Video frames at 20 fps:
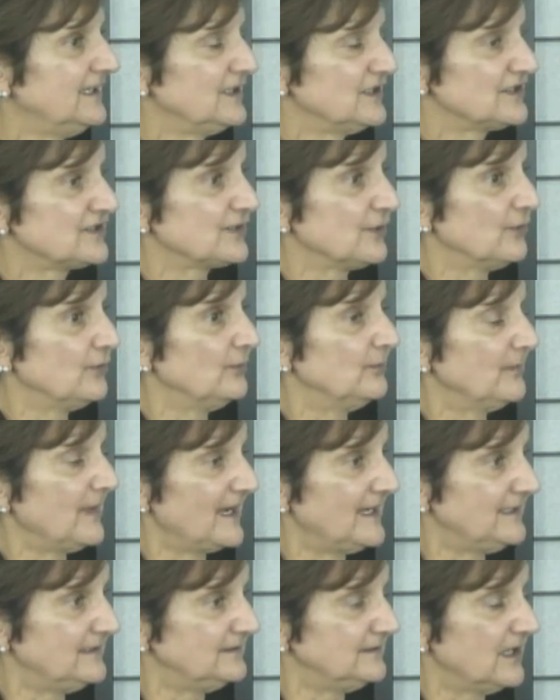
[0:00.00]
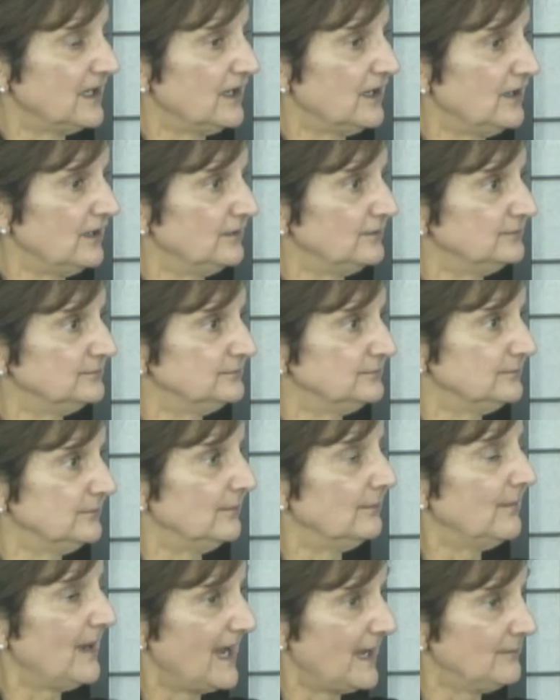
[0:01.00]
So my
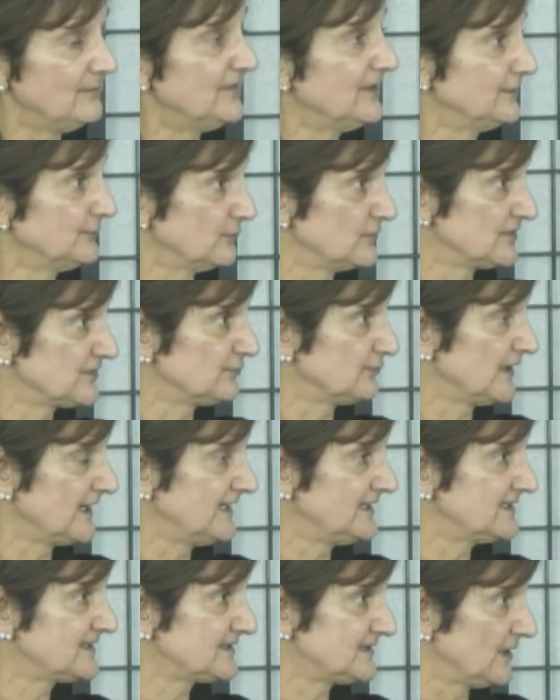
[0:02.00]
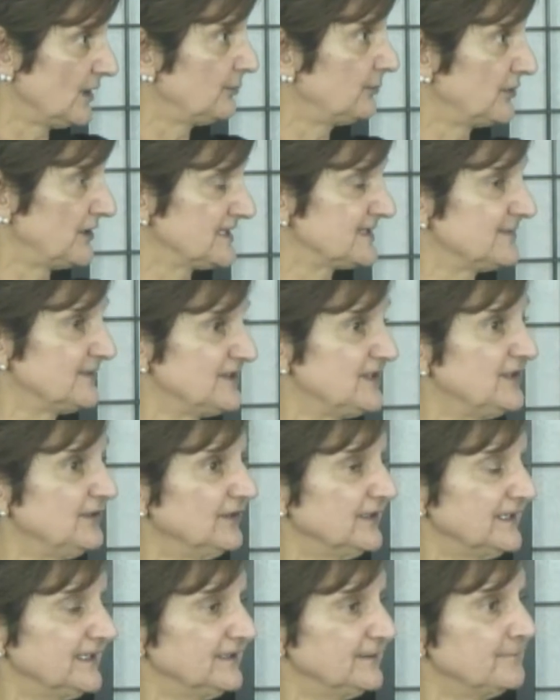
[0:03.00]
mom then was raised a
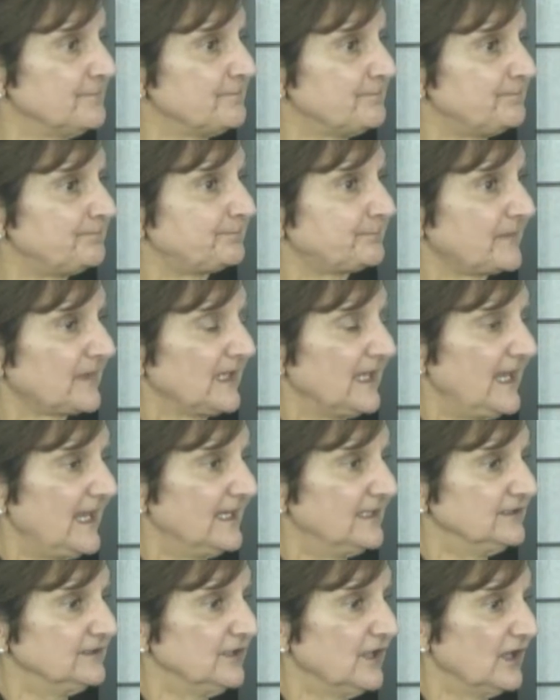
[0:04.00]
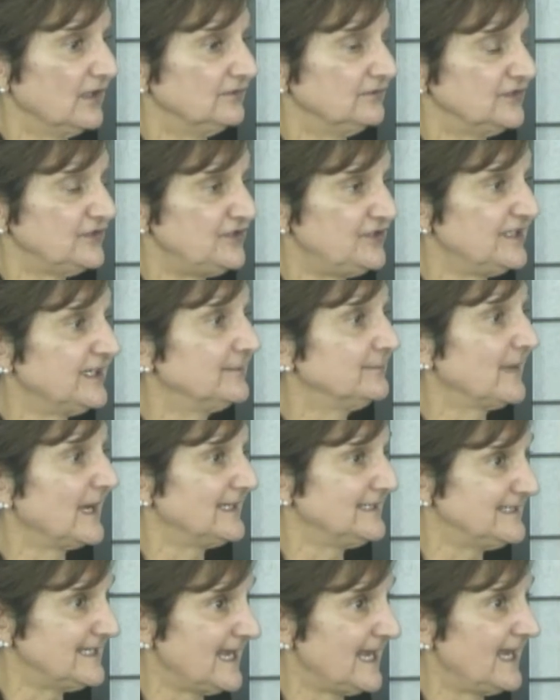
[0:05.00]
Presbyterian, and she and
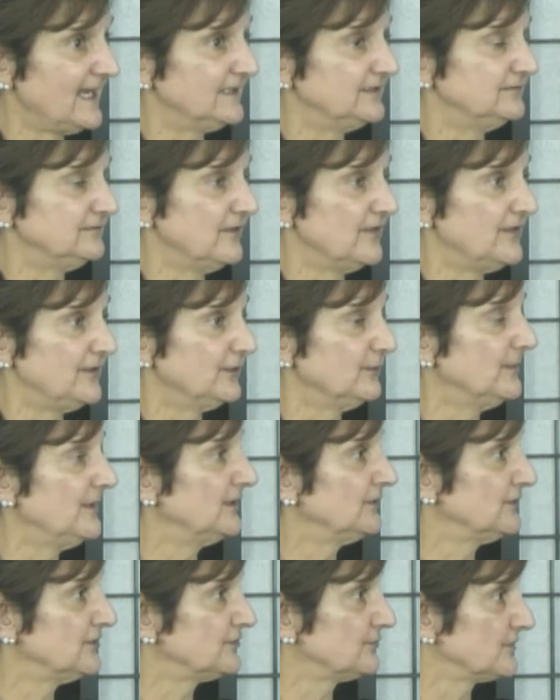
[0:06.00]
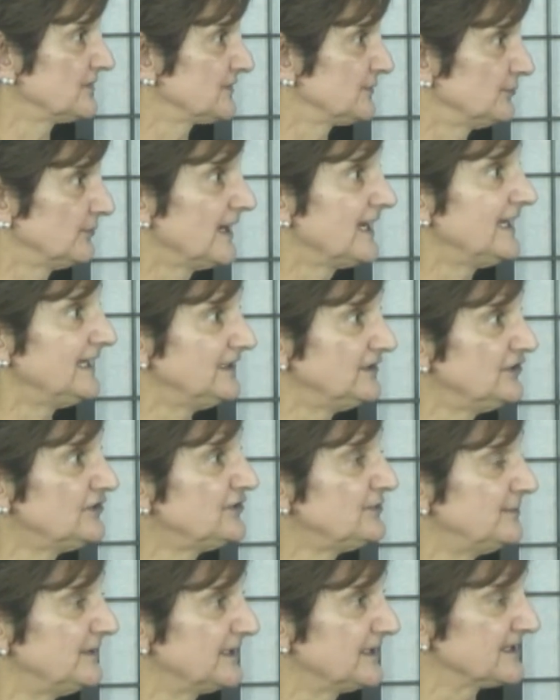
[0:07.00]
my dad, their marriage was
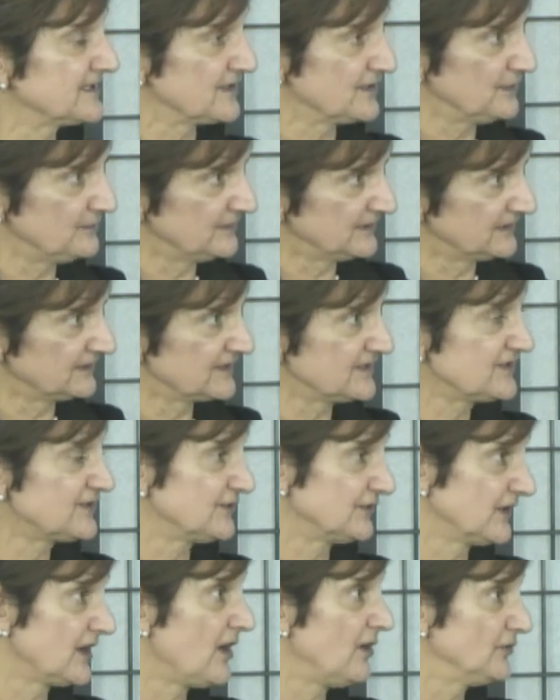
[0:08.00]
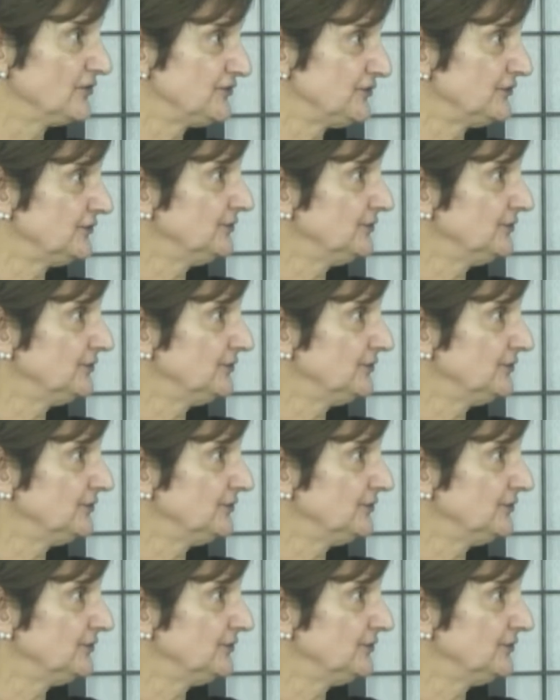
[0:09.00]
arranged because in the Middle Eastern culture,